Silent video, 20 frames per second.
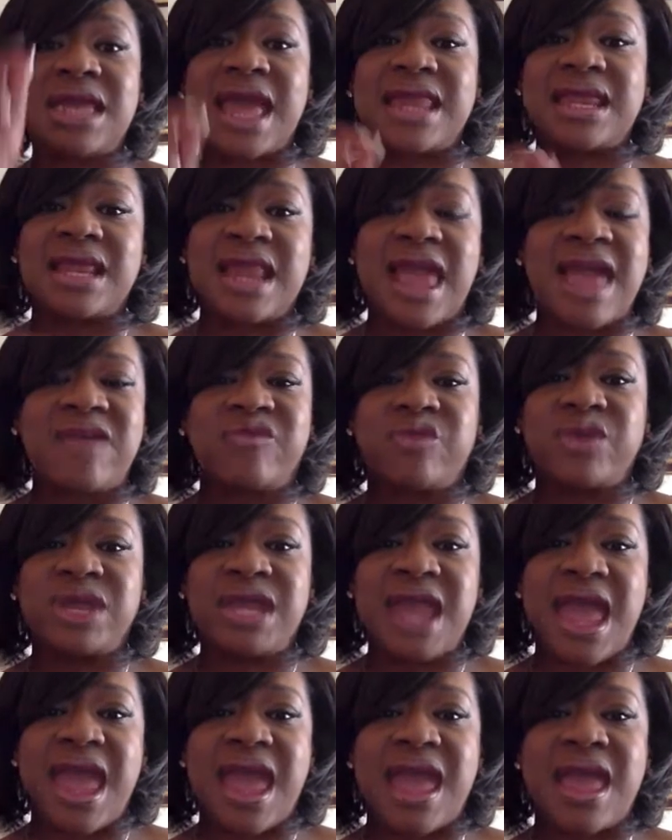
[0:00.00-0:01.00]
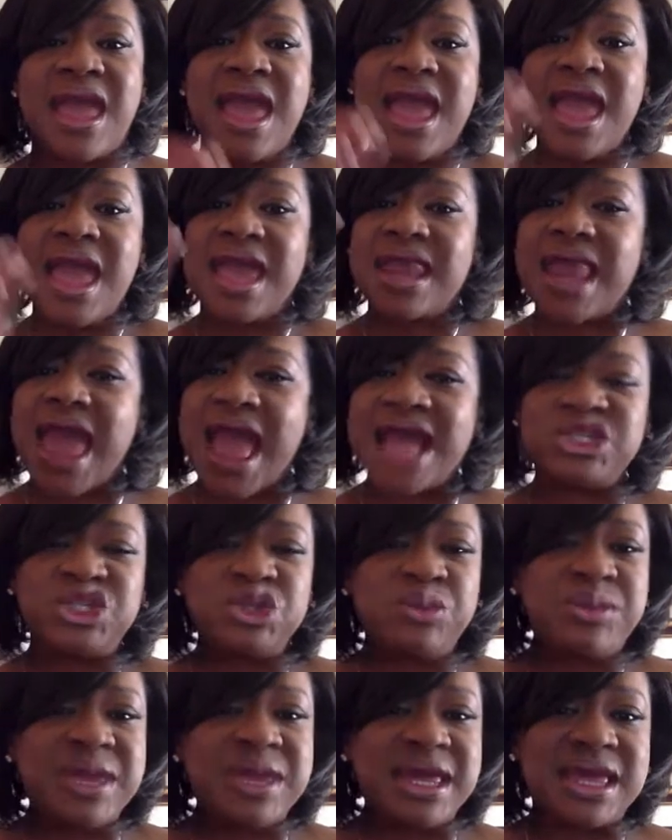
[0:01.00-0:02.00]
at it every day. And as
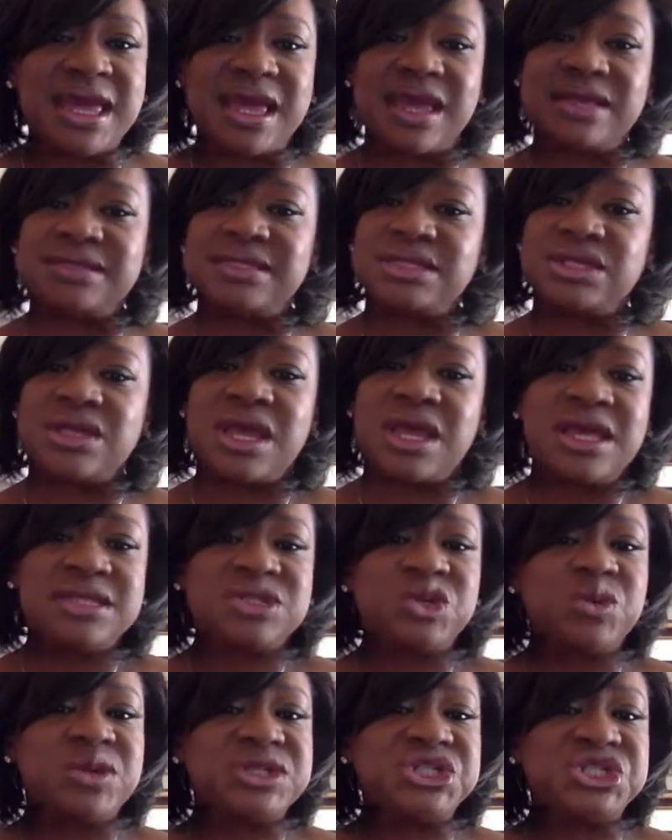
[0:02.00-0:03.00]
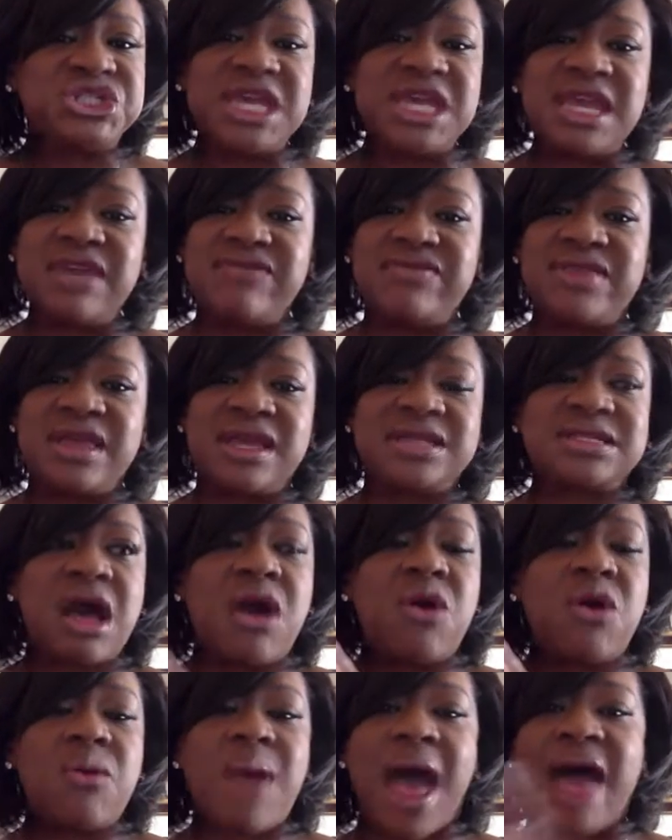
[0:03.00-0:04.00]
you begin to achieve things,
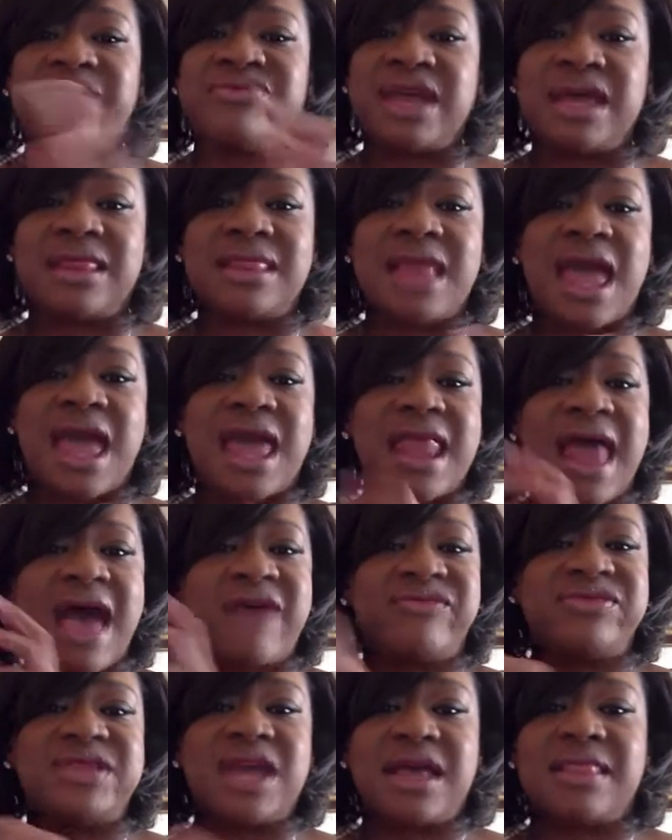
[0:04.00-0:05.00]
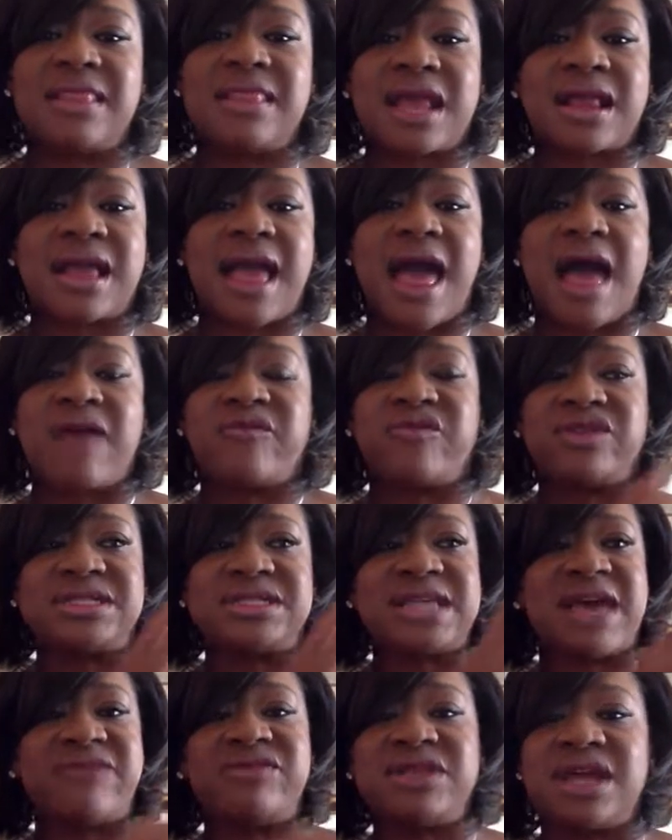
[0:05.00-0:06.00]
oh, I've done that. I've done that conference.
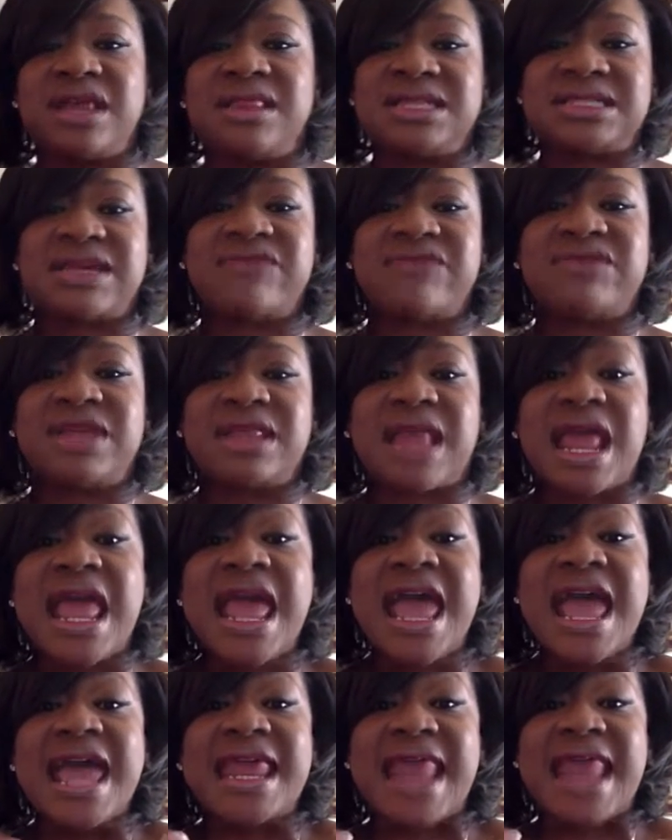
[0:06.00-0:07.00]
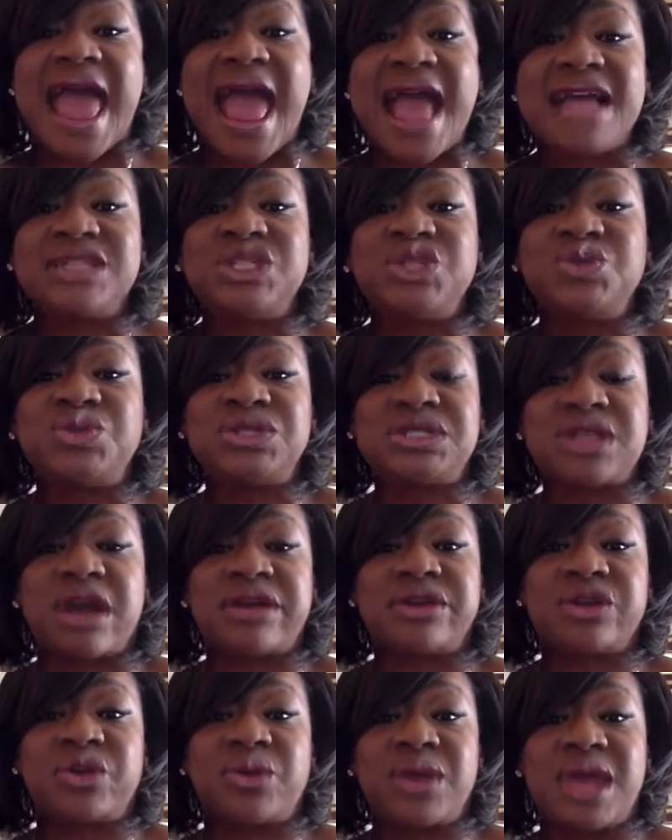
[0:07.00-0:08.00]
I've done this. I've done that. And as you
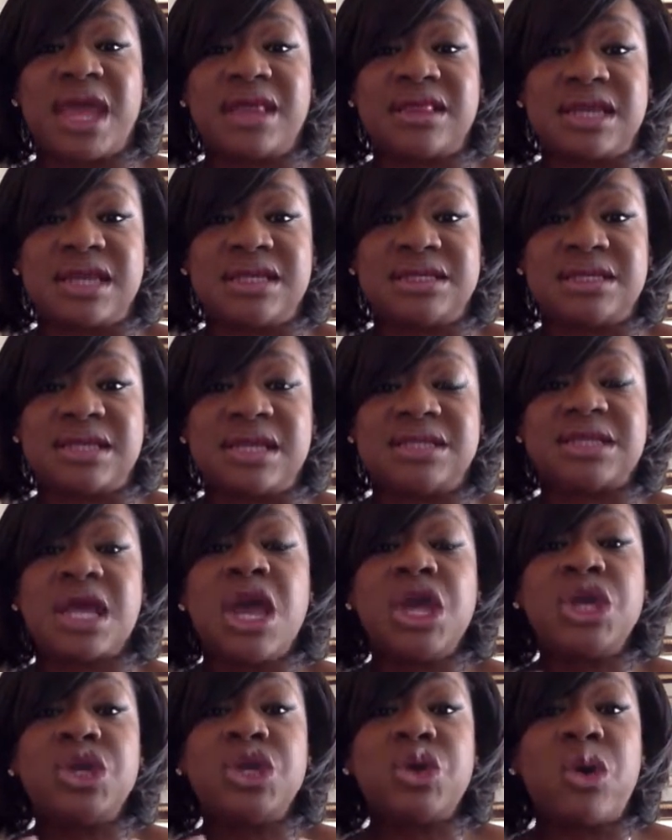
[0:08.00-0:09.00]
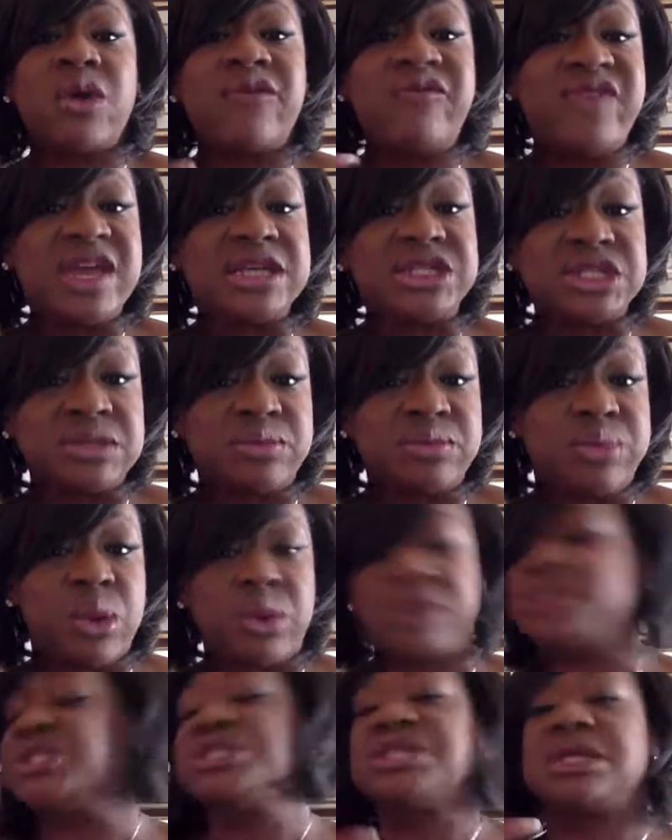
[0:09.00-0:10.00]
start to create these things, your vision
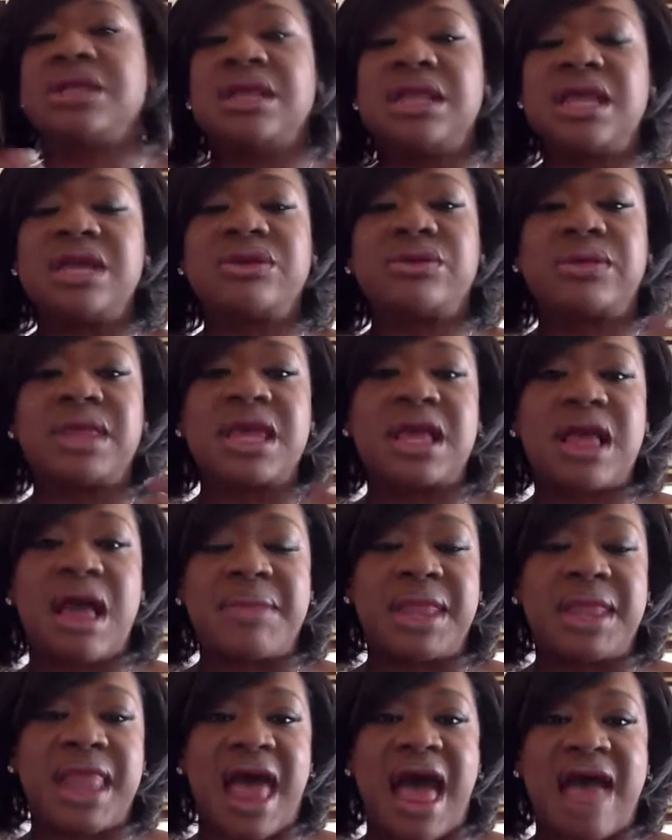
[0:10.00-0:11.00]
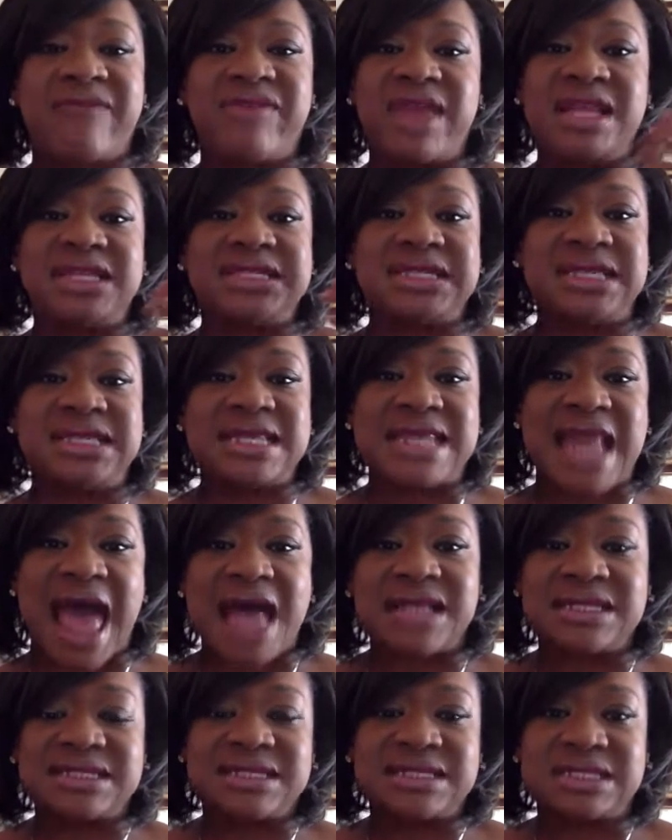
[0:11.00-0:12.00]
board should literally come alive. It is
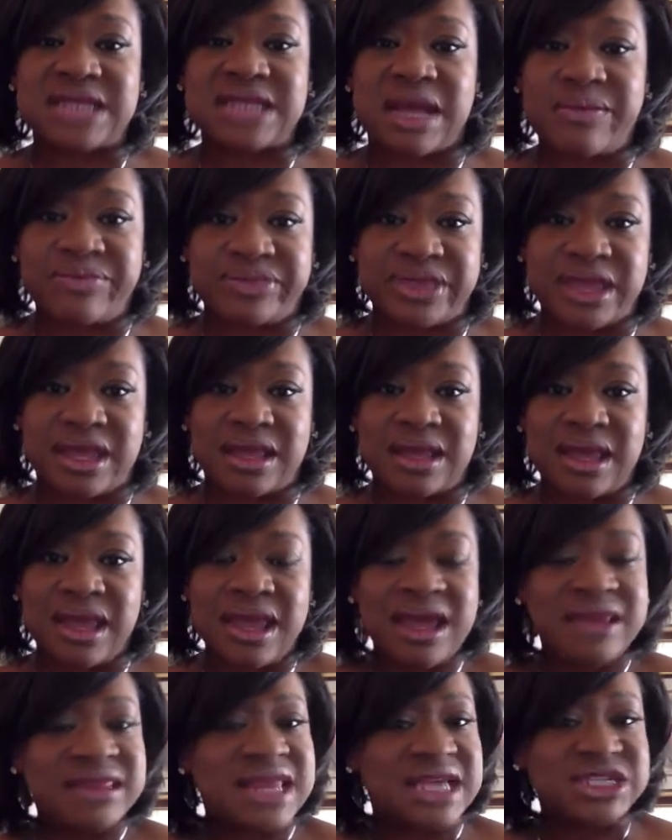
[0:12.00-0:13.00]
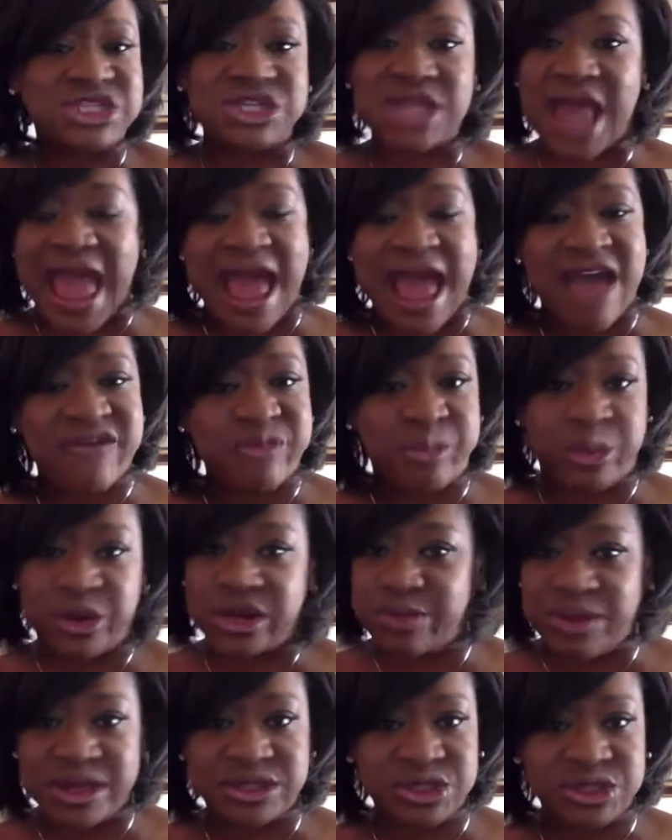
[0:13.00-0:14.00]
not something that should have
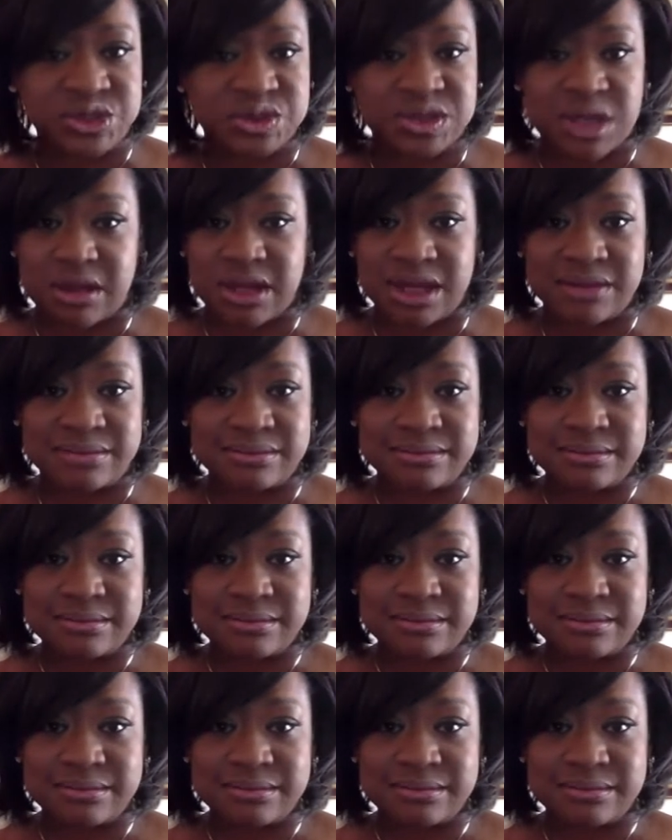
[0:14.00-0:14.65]
pretty pictures on it,